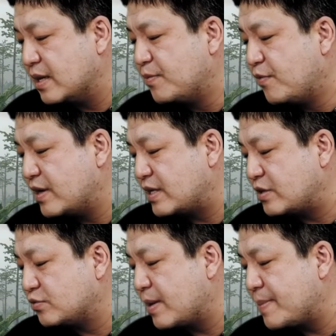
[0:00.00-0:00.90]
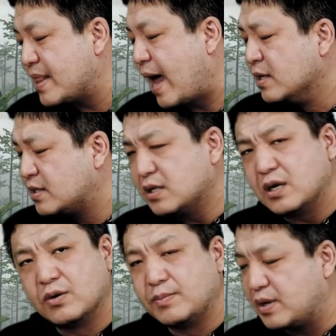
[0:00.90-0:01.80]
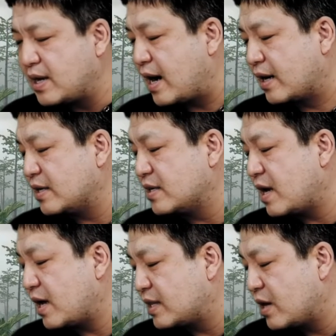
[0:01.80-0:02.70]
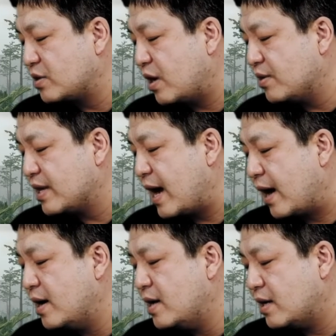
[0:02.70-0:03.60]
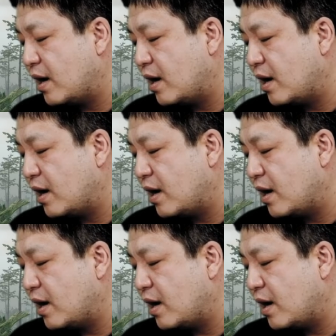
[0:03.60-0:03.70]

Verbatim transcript: According to the body length of common carnivorous dinosaurs,